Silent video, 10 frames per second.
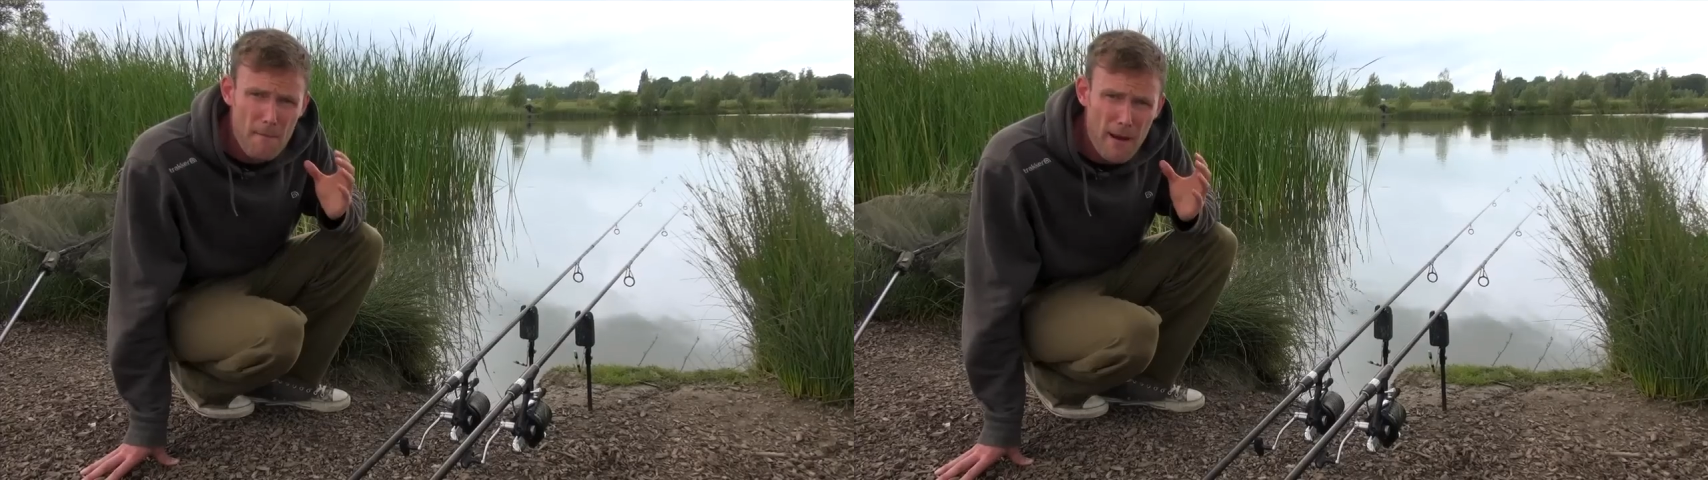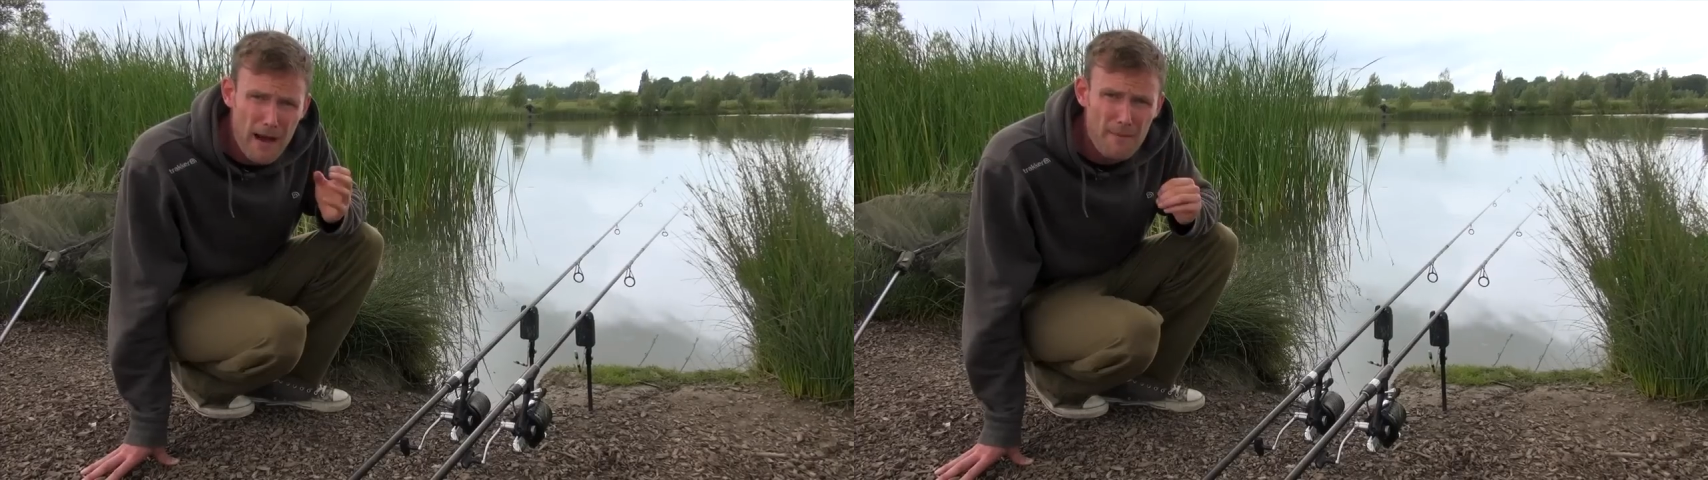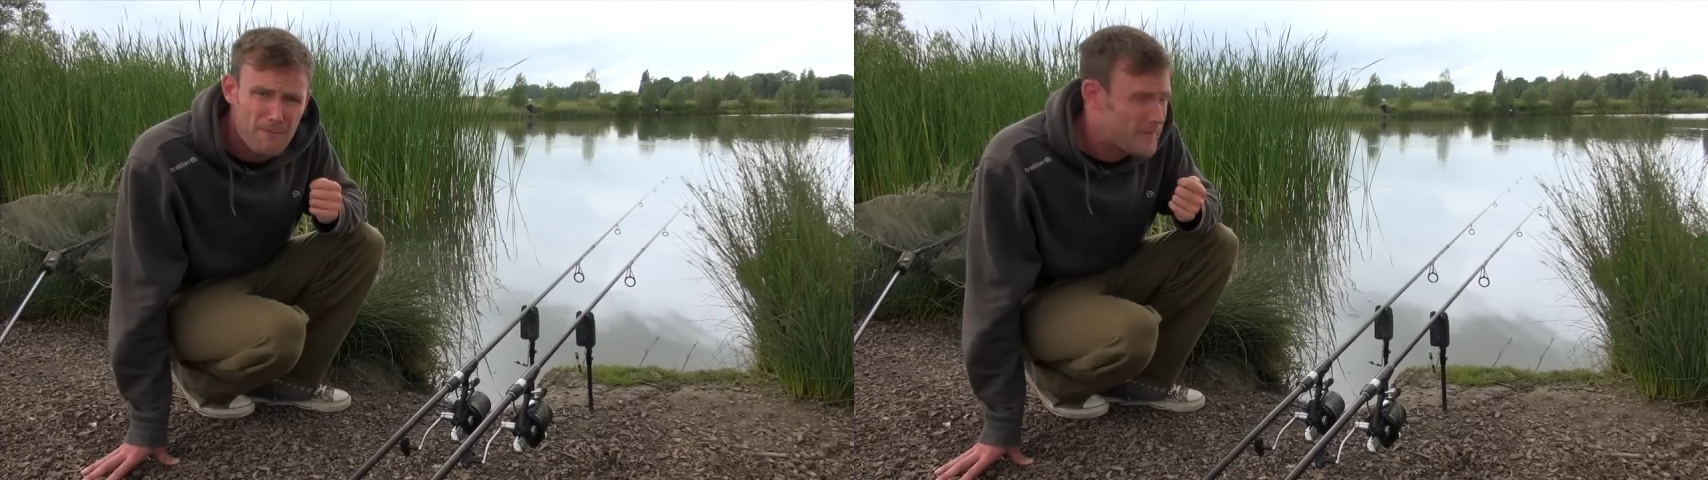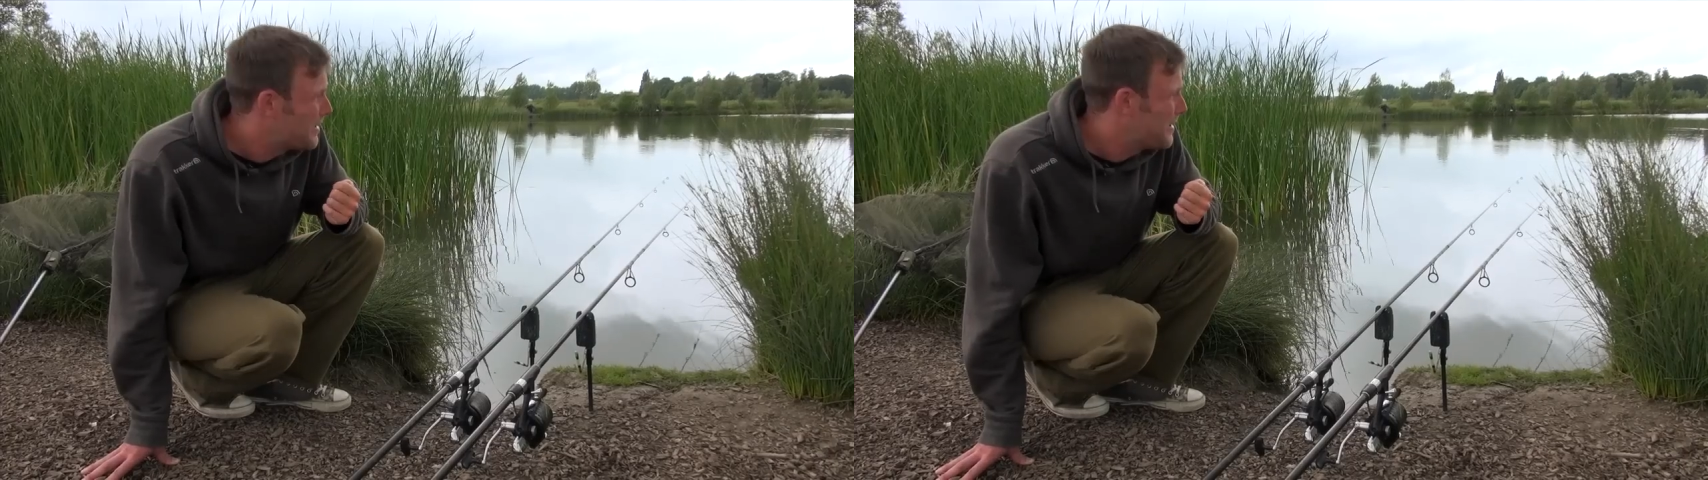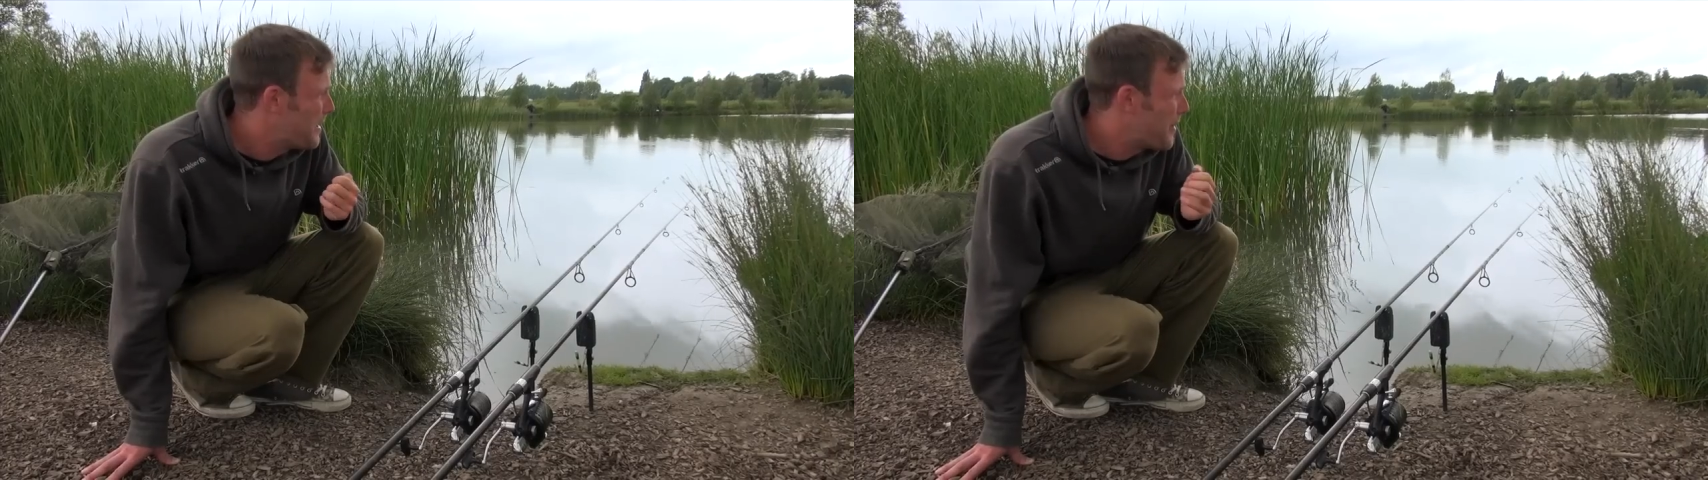But
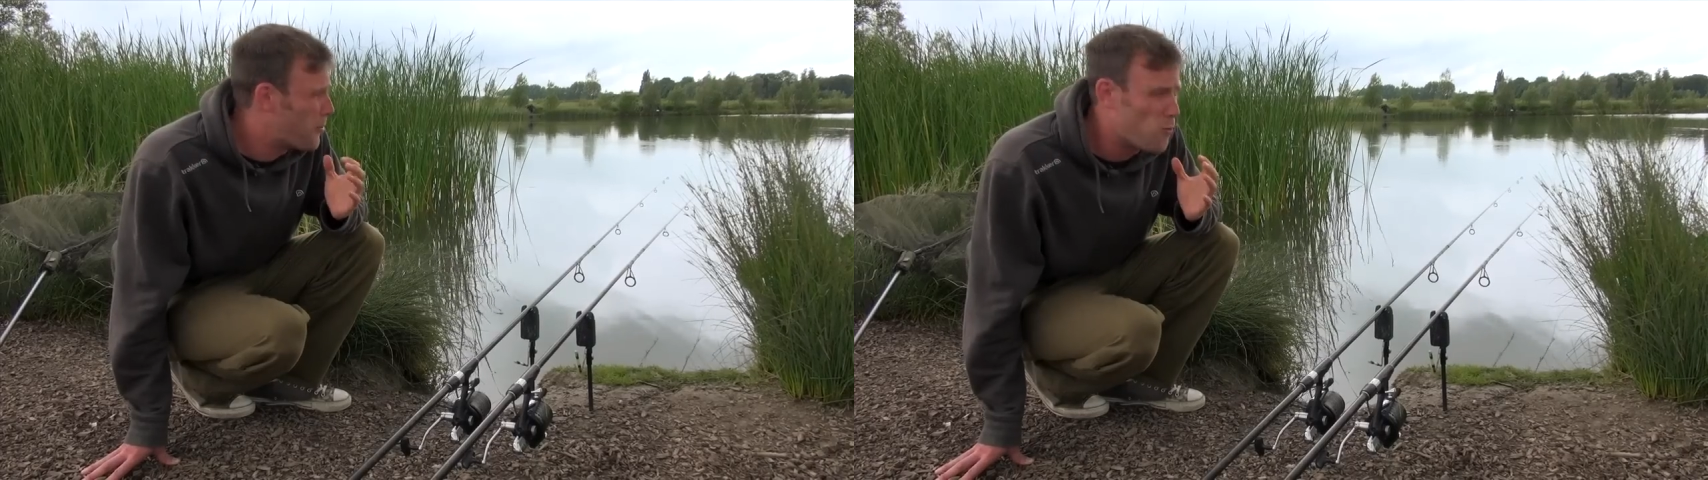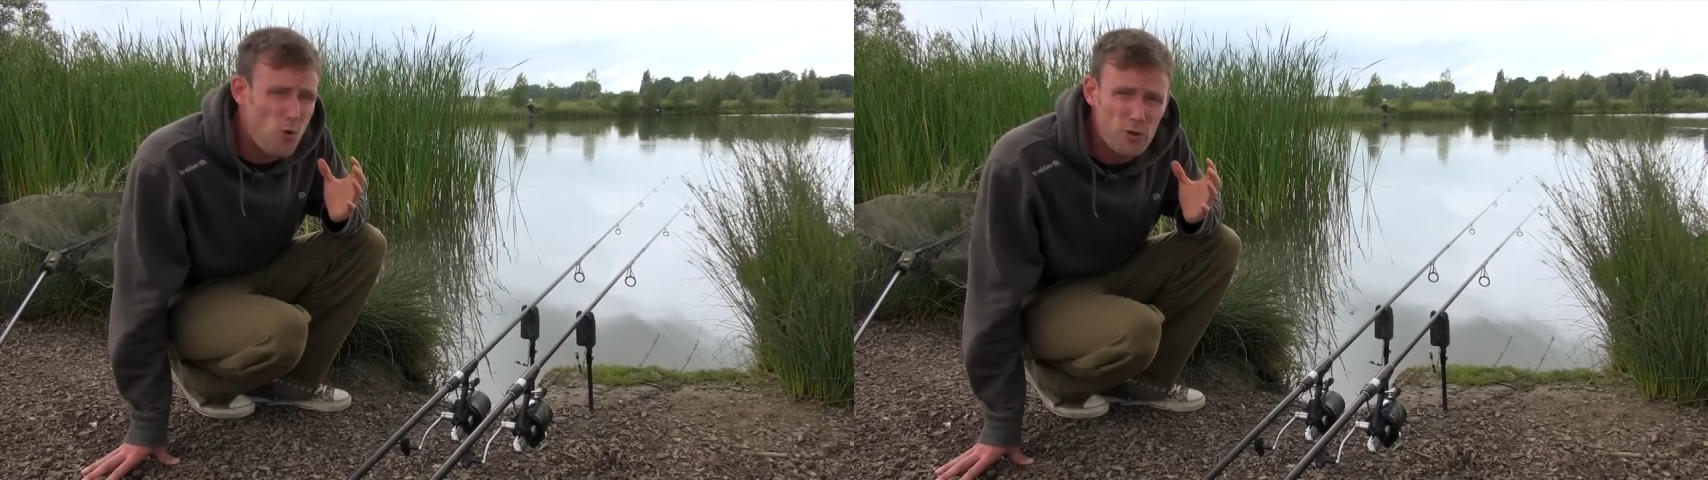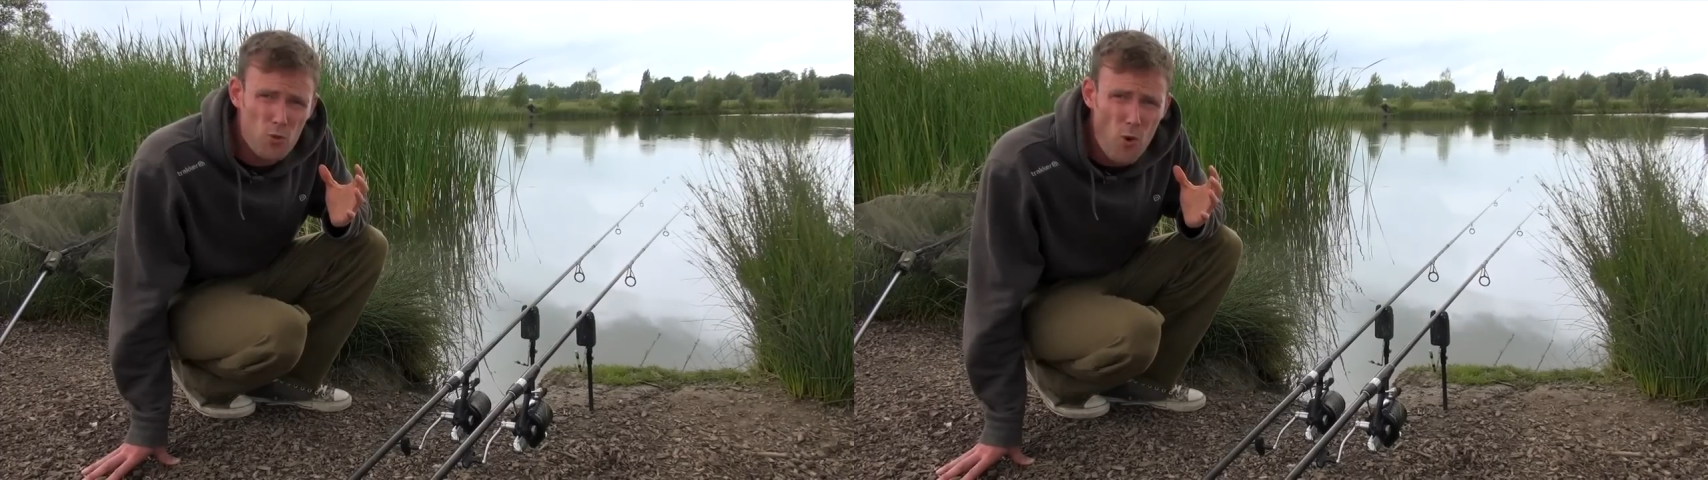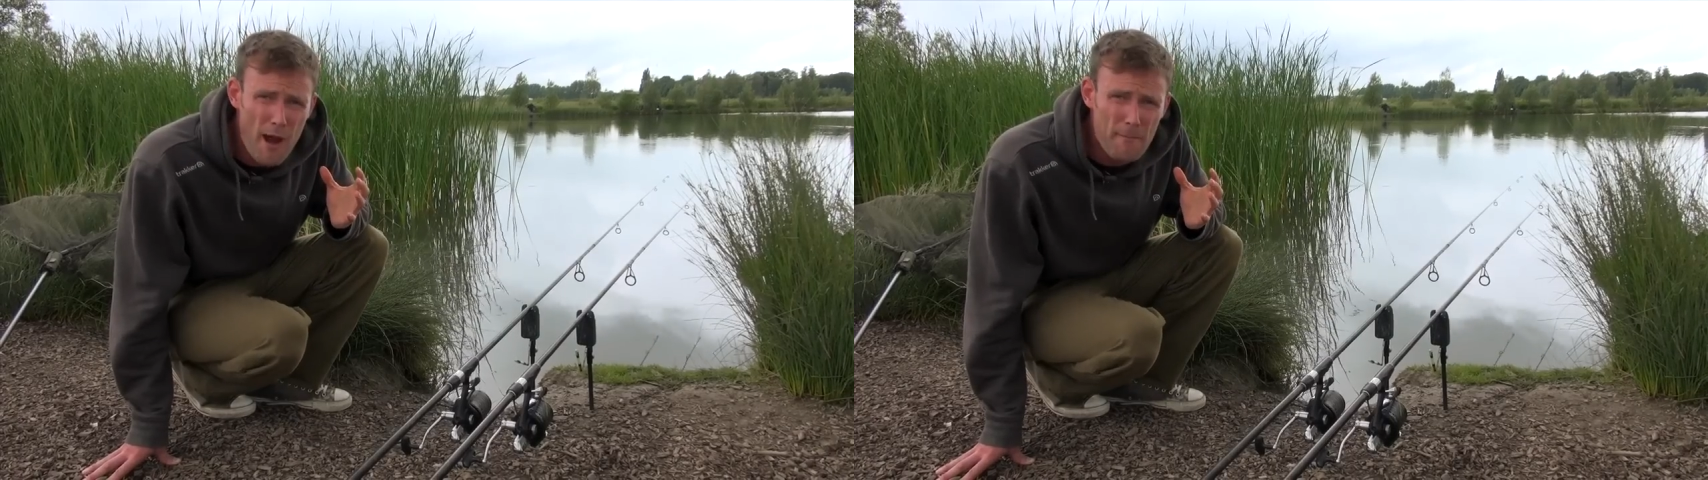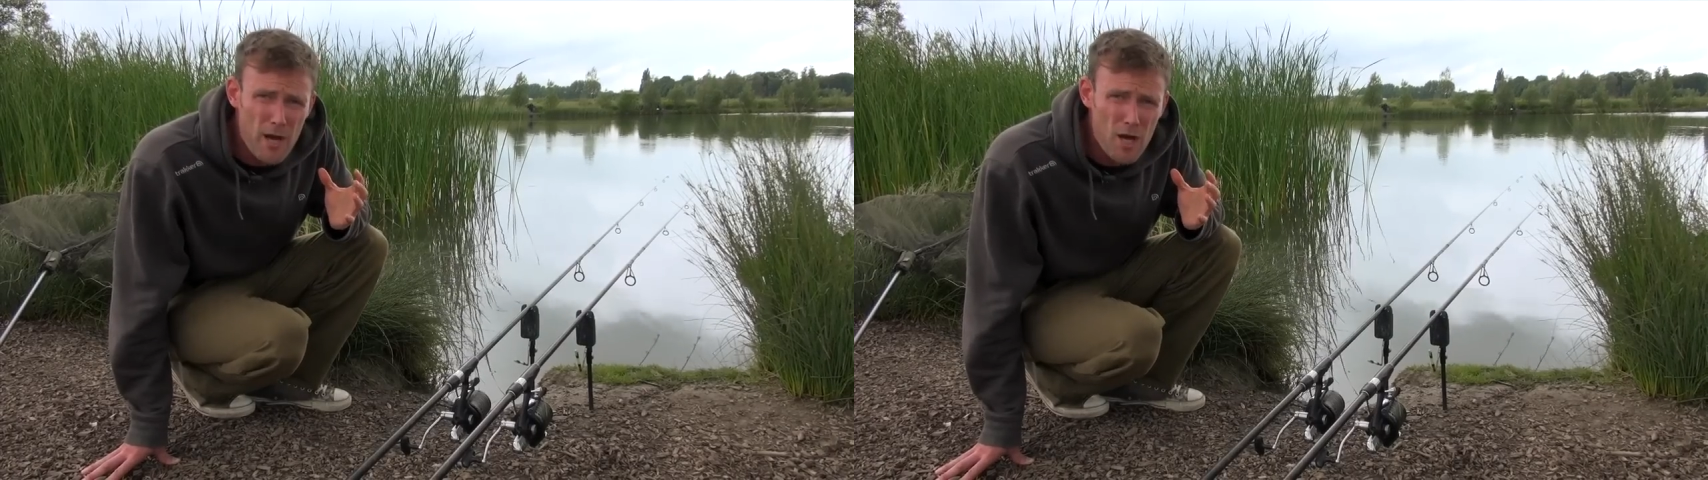the water's
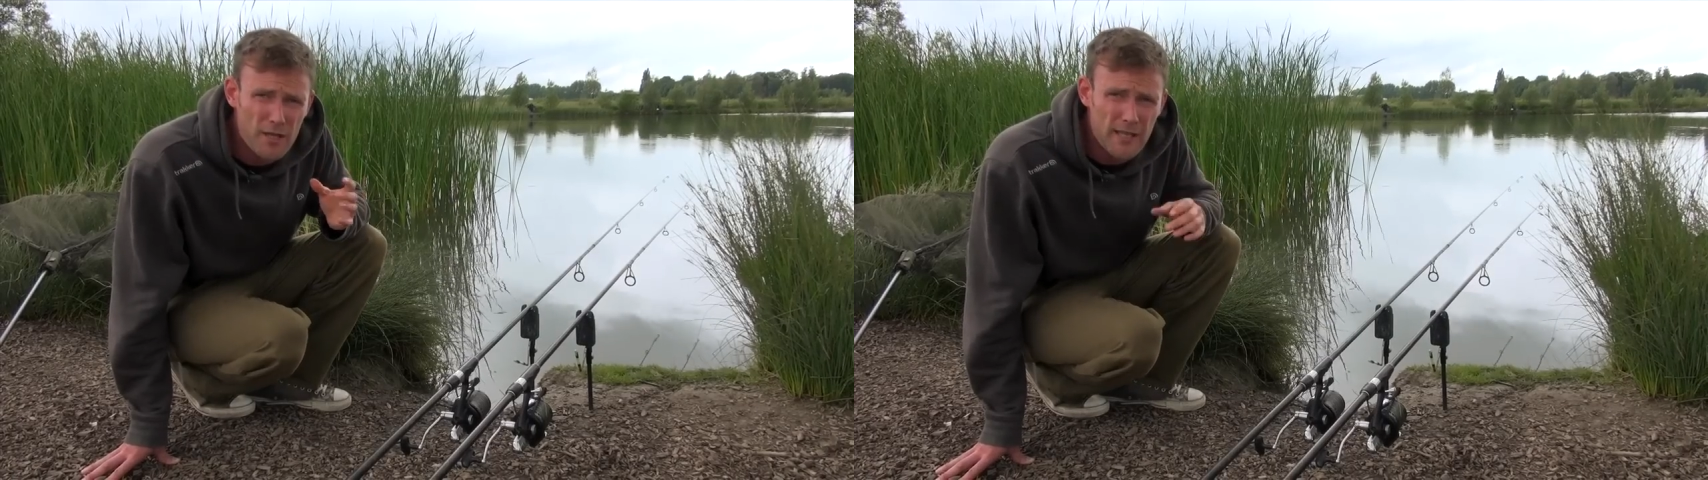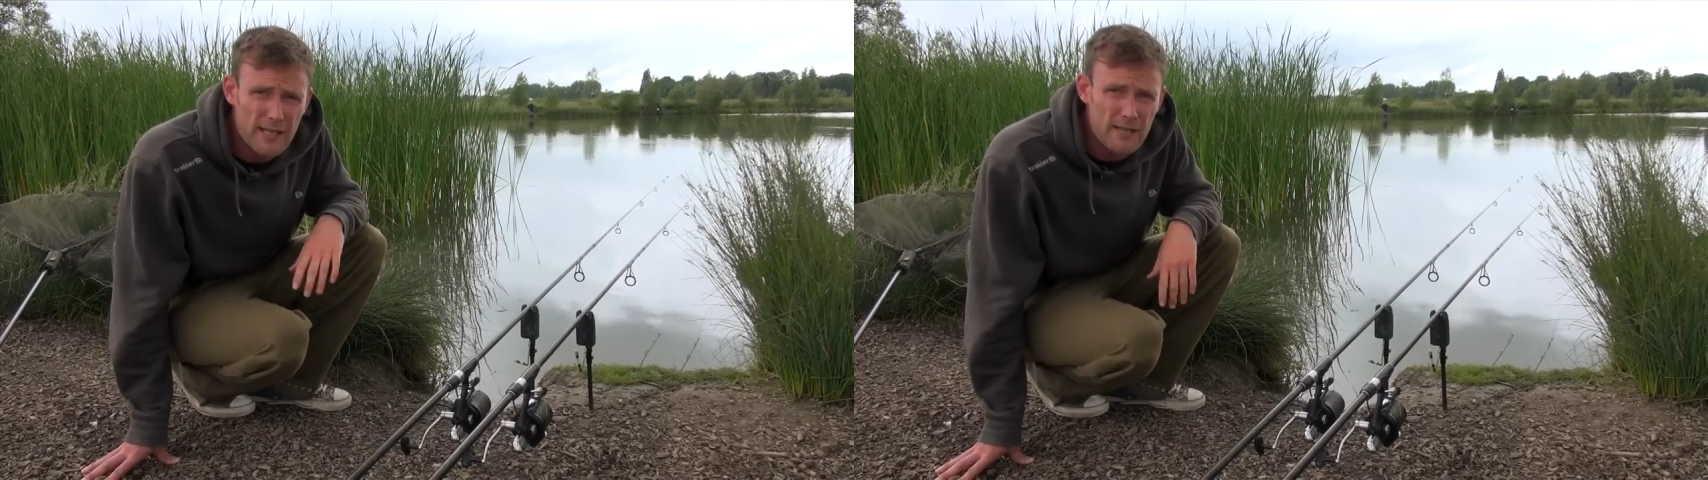quite murky